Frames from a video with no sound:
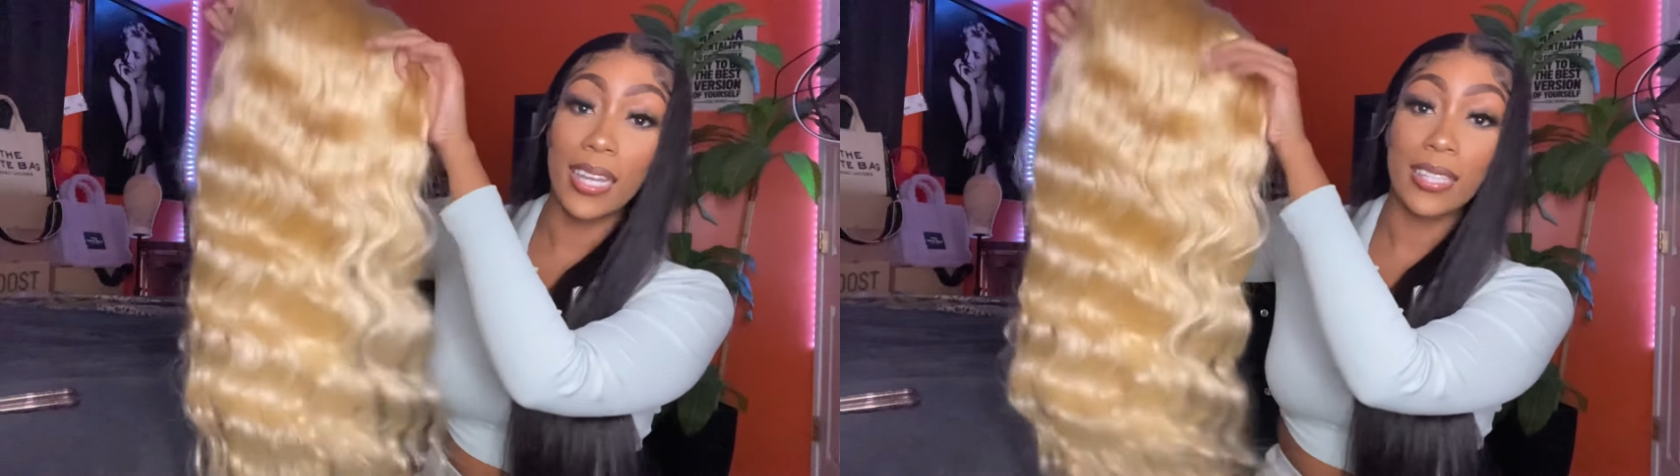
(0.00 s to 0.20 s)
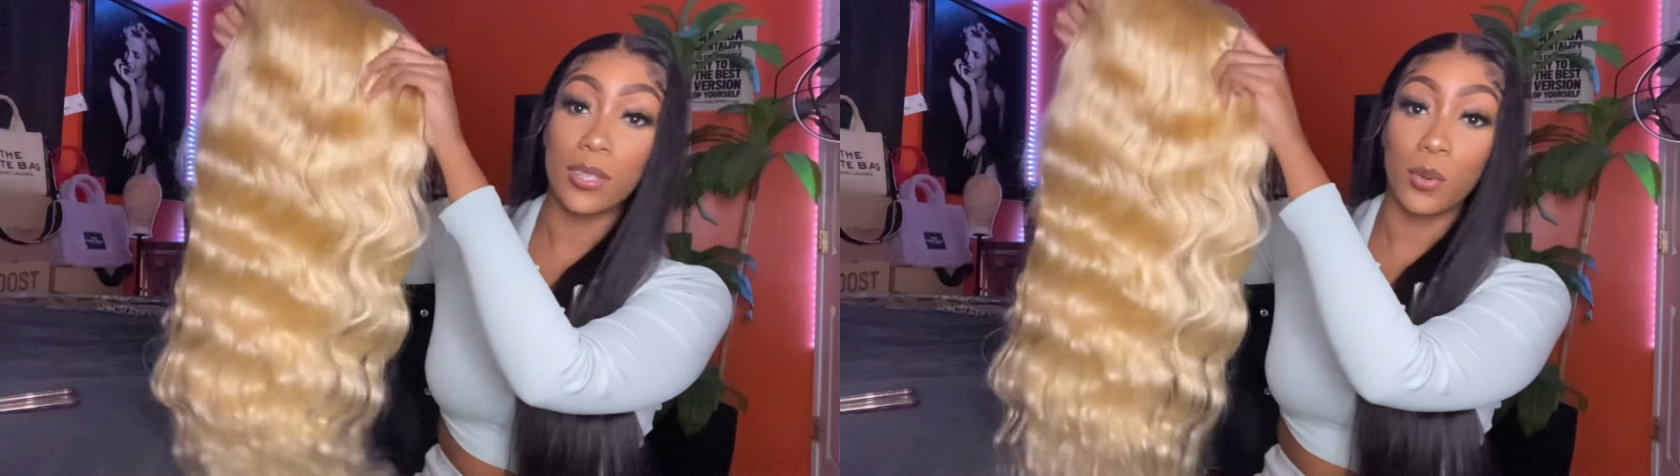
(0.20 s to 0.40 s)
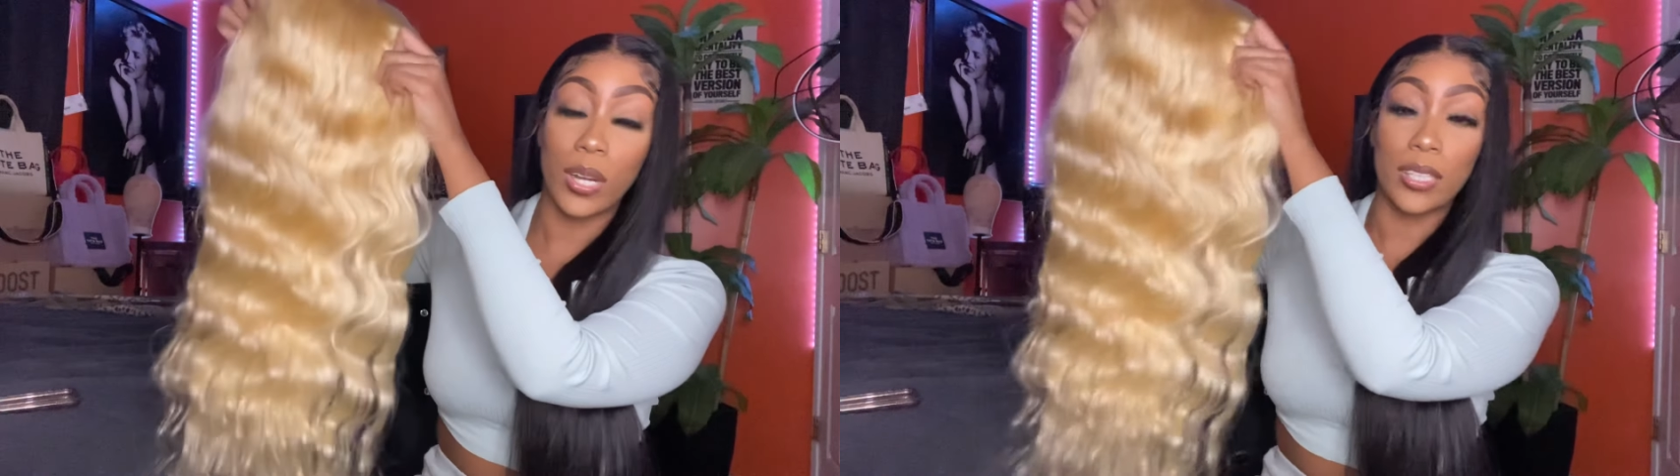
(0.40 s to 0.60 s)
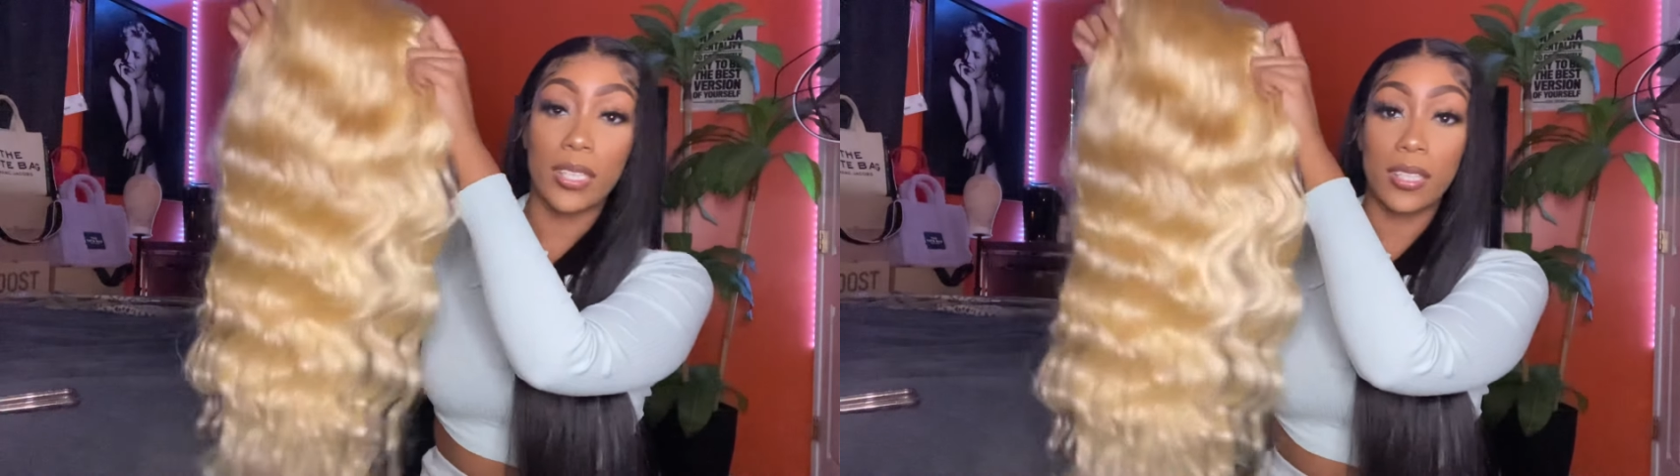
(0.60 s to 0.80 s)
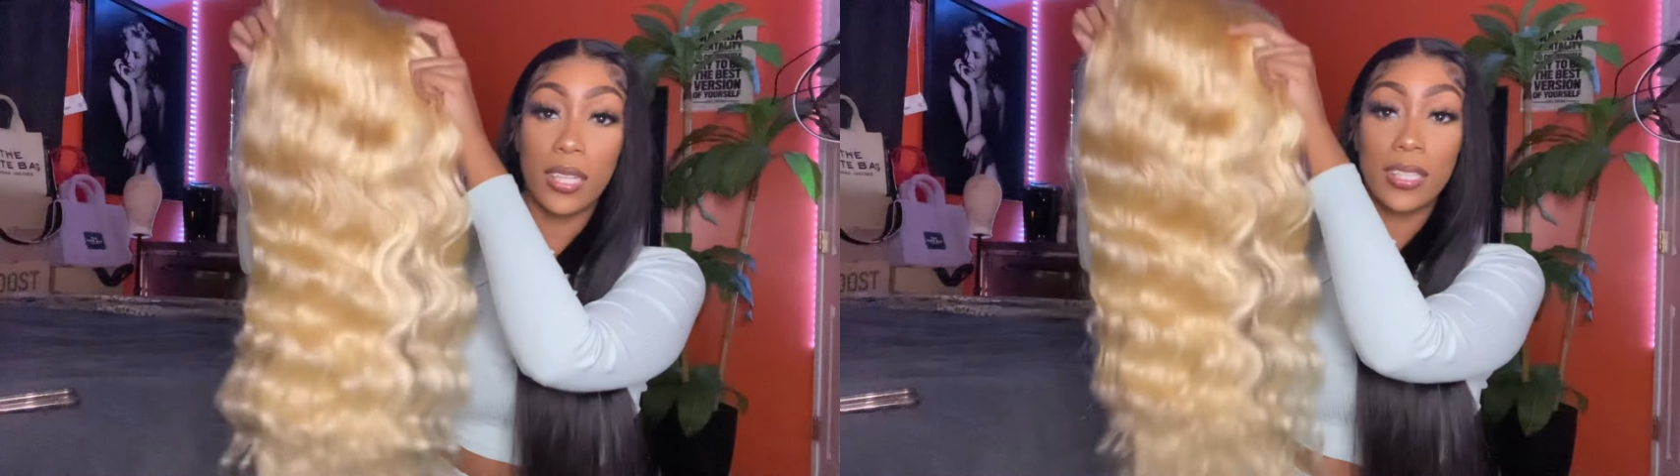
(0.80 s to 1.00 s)
It's
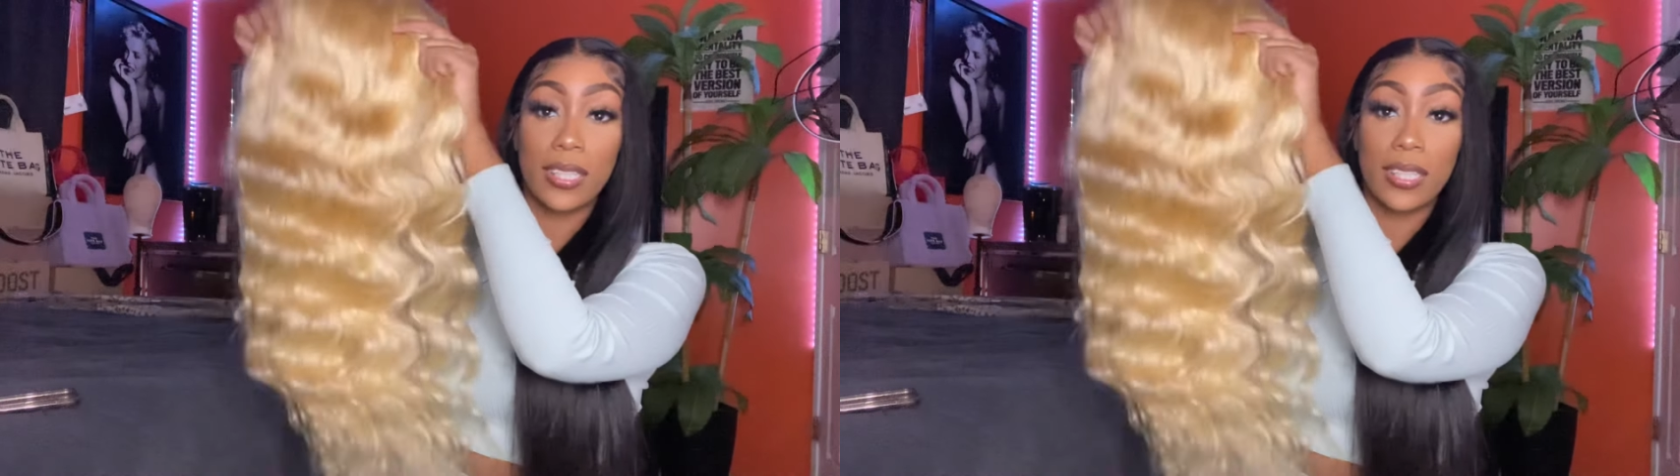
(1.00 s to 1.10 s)
gorgeous. It's